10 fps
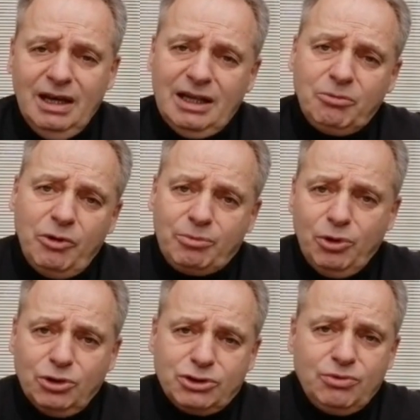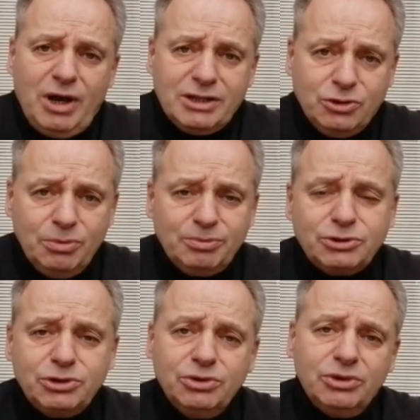And then we've brought it right
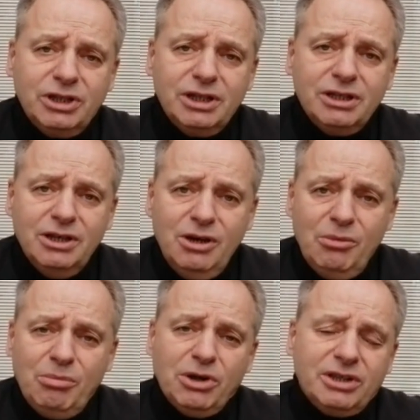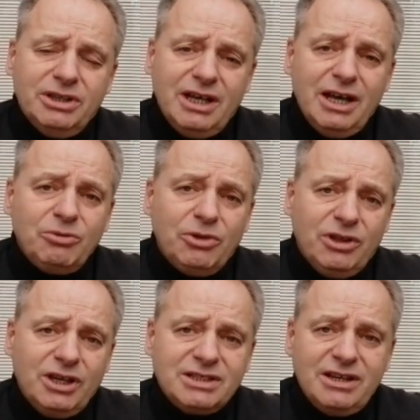up to the modern day with
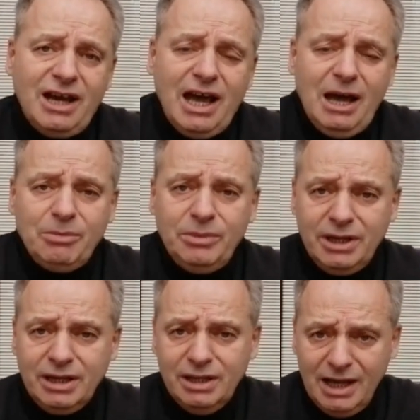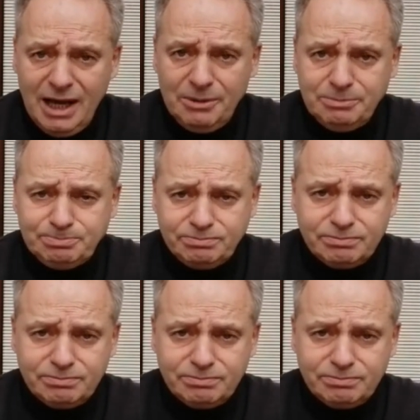things that are happening now.